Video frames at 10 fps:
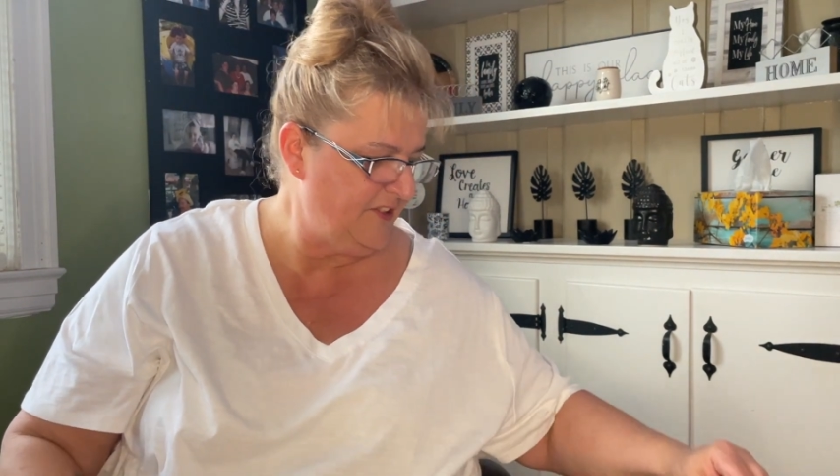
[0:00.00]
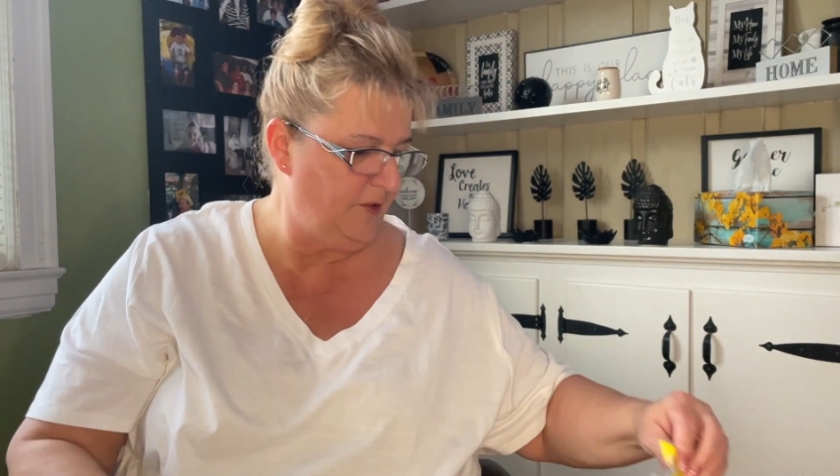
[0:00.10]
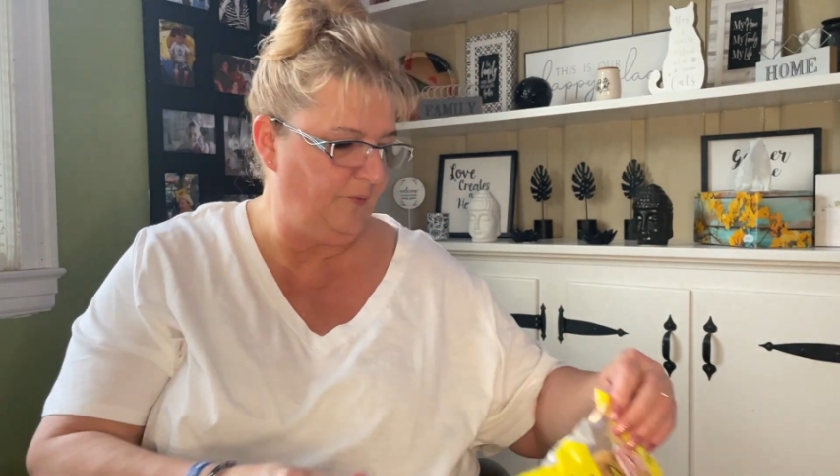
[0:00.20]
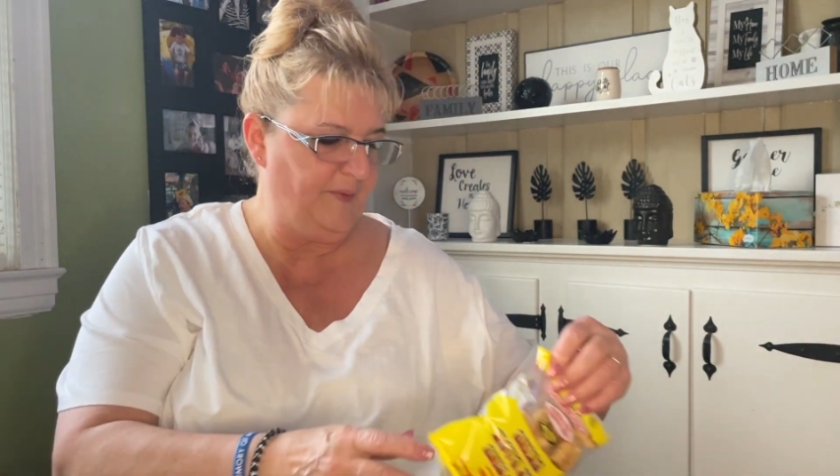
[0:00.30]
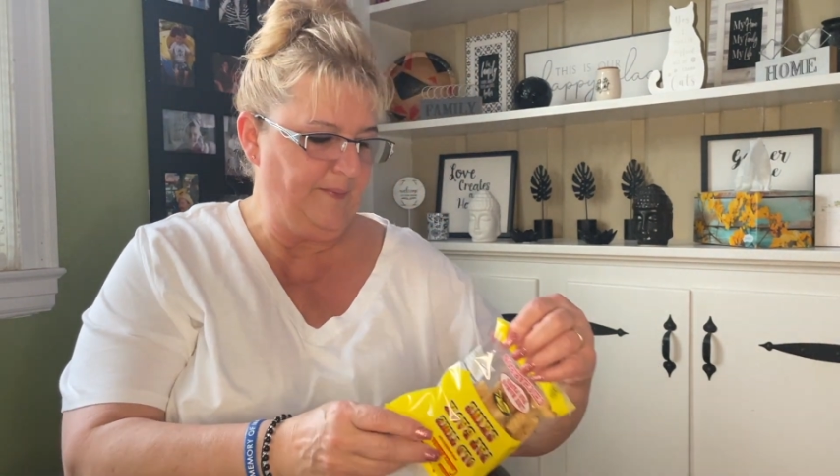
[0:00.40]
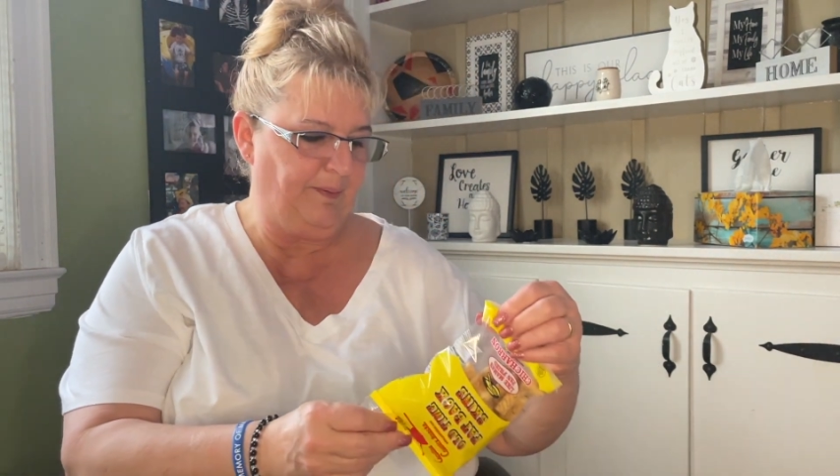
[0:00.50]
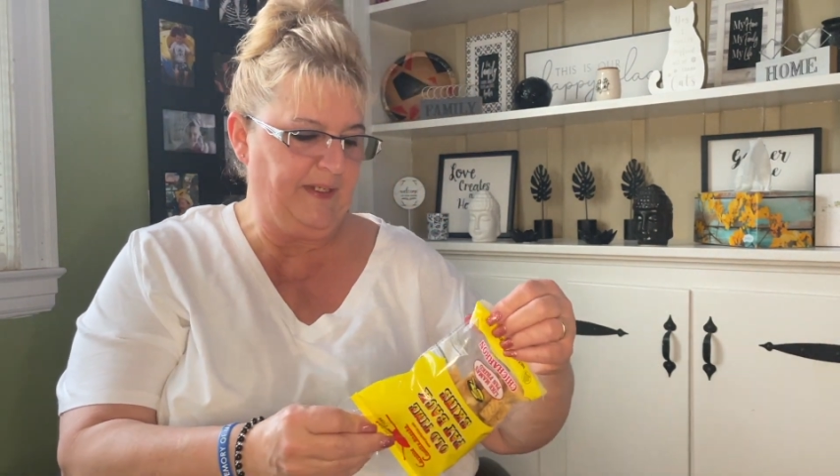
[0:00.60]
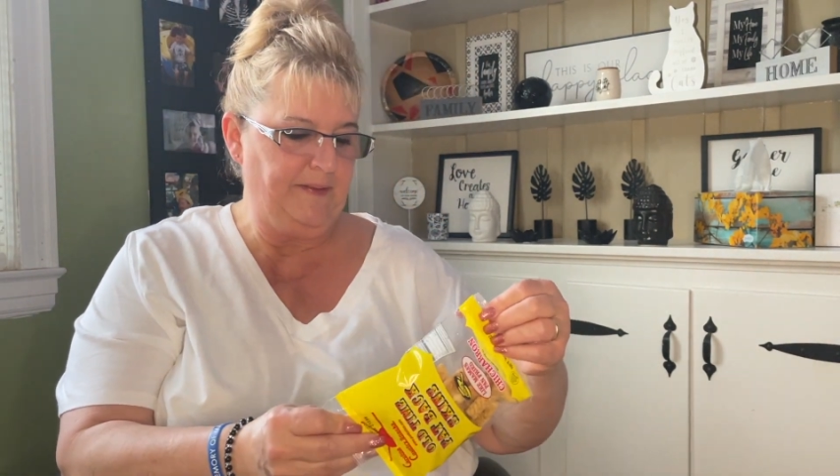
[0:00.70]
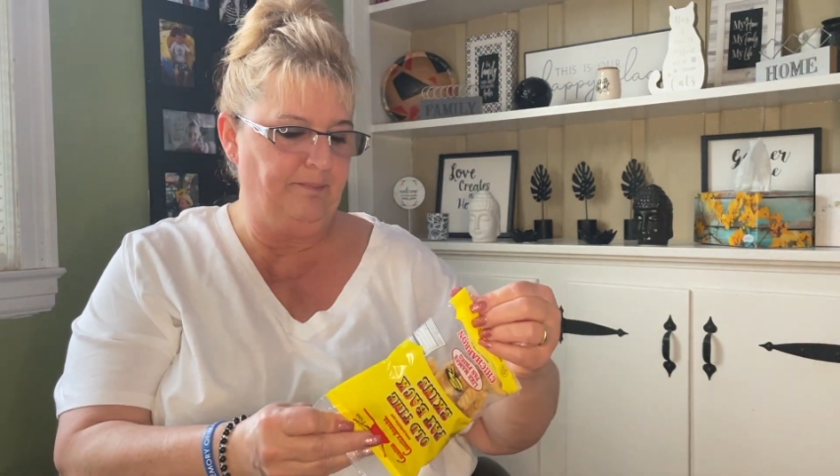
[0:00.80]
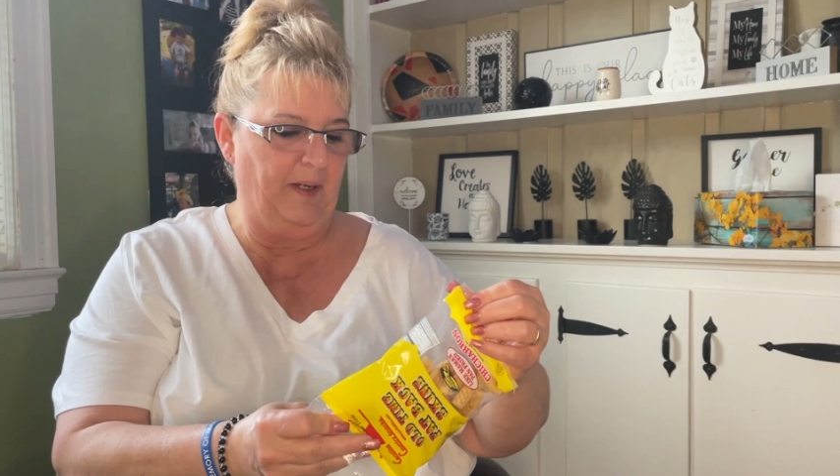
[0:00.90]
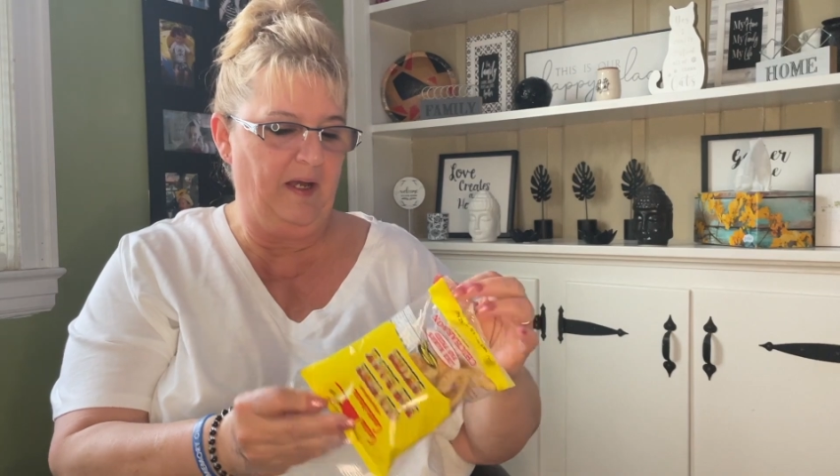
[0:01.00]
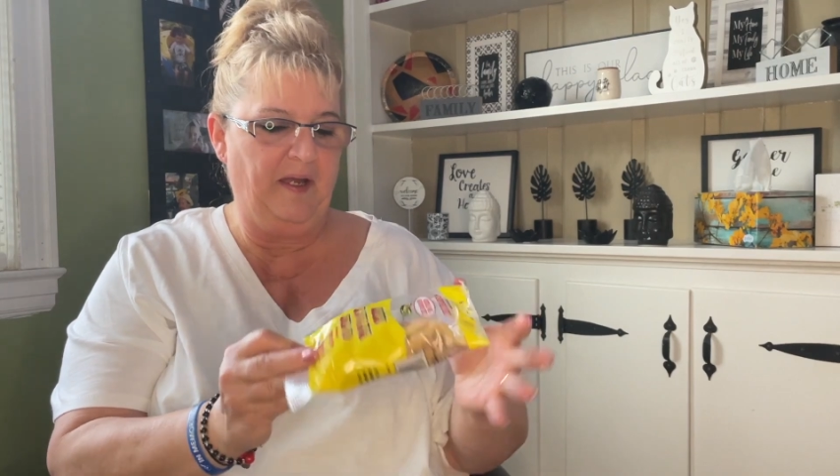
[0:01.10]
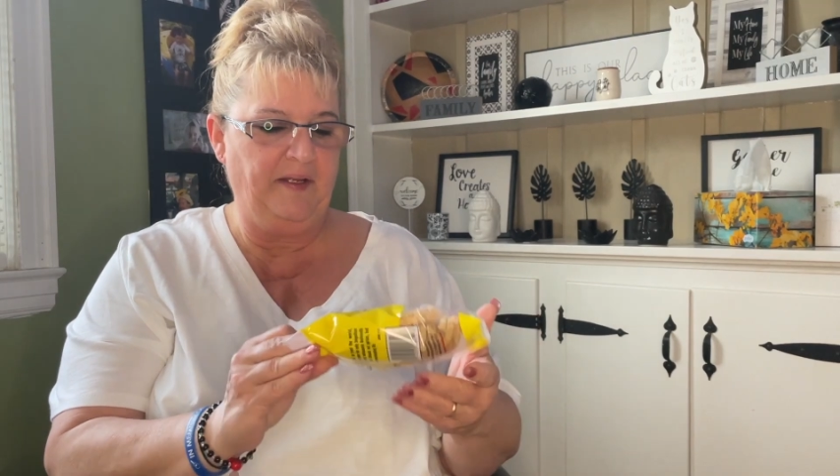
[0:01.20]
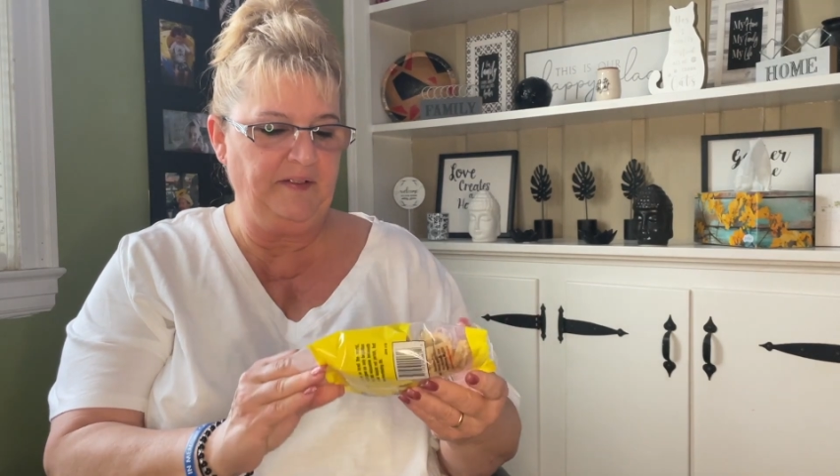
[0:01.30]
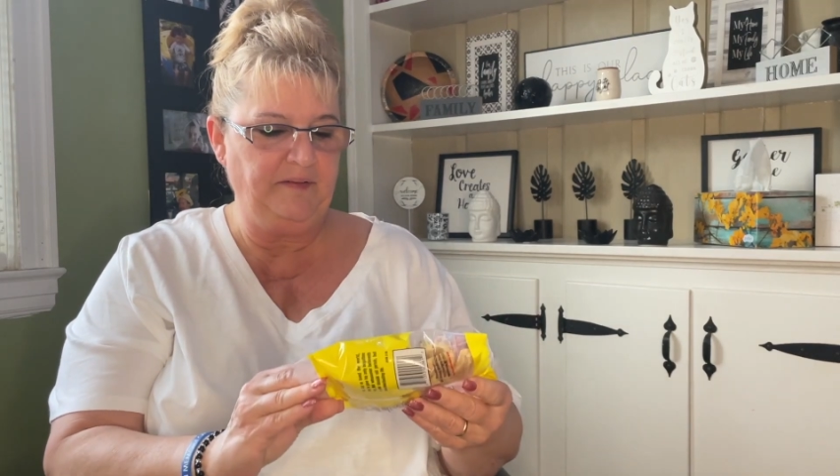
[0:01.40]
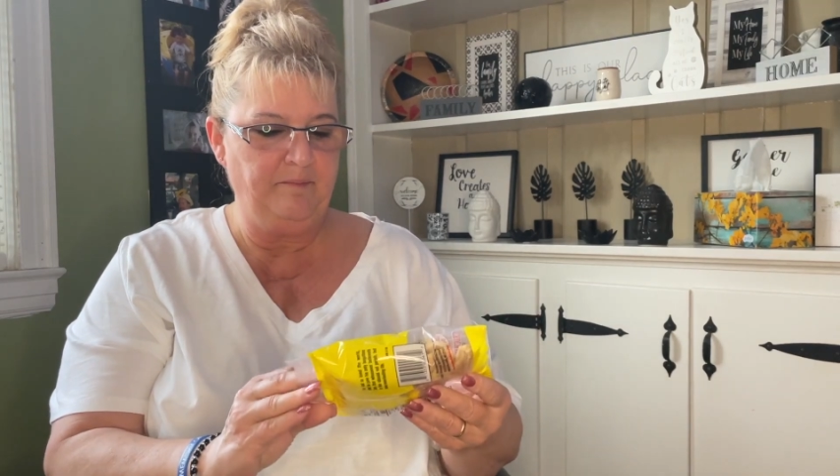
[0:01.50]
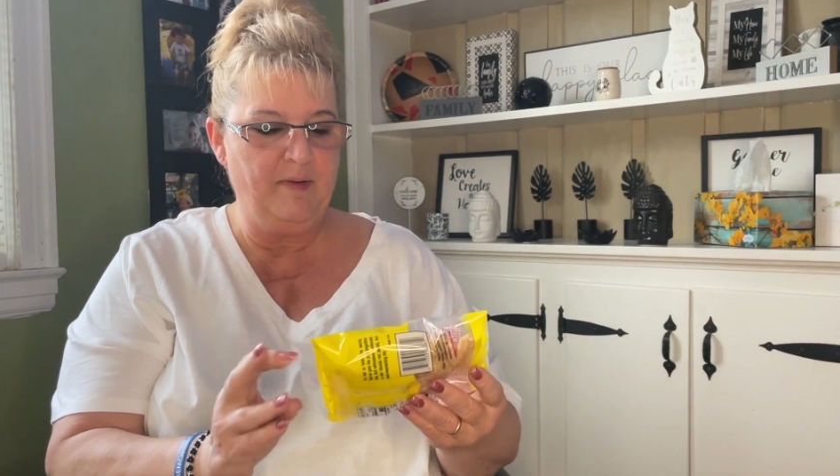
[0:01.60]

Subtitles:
are repeat buy.